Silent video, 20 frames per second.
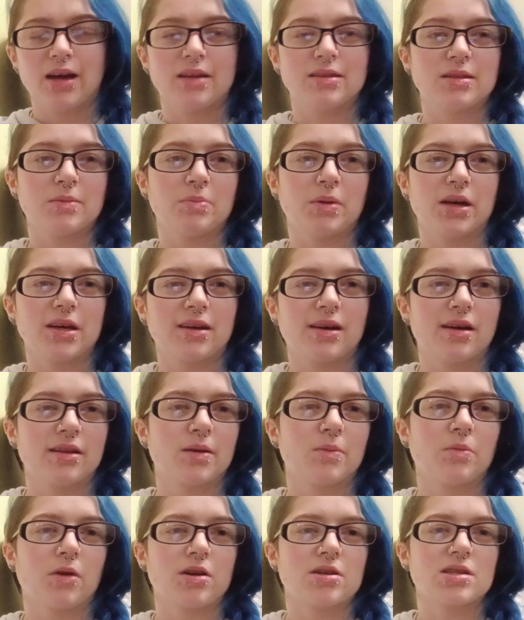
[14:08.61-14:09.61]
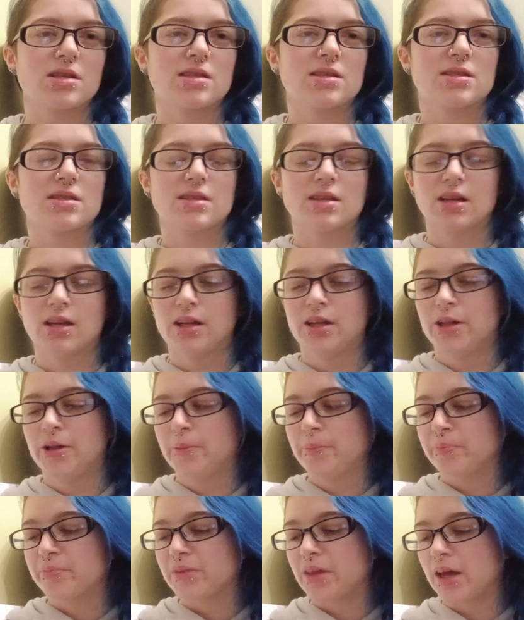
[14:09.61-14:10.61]
I did buy carding brushes
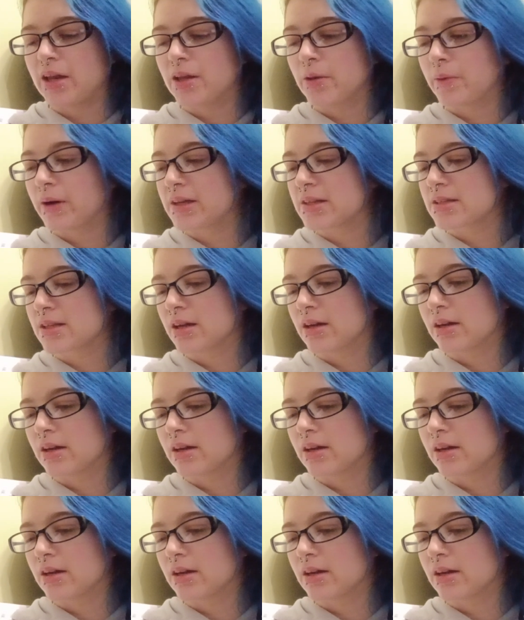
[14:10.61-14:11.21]
anyway,